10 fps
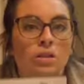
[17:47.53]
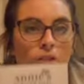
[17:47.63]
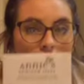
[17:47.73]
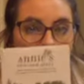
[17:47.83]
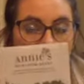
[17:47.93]

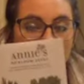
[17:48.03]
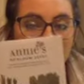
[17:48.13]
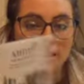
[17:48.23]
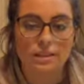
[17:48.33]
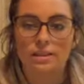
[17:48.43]
So I got
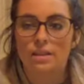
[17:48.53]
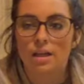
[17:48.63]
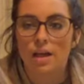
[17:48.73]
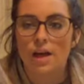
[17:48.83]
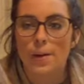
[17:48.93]
carrots
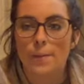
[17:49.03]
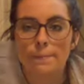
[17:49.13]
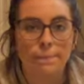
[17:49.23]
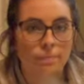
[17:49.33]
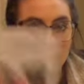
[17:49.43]

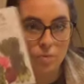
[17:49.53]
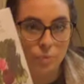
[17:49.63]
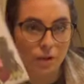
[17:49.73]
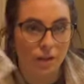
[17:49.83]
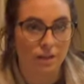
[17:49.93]
to
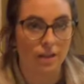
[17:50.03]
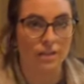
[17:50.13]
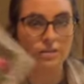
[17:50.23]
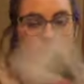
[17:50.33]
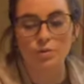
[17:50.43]
put in like
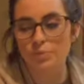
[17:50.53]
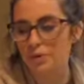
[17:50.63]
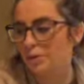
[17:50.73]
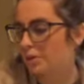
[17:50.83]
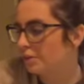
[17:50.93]
soups
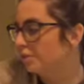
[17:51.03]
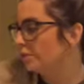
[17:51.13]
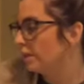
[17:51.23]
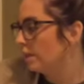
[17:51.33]
and stews